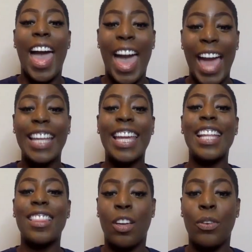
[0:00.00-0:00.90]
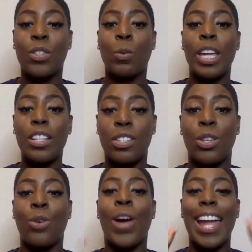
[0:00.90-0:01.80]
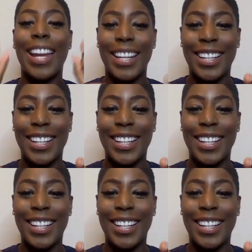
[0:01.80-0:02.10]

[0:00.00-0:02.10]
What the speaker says: at Ethos, we do the right.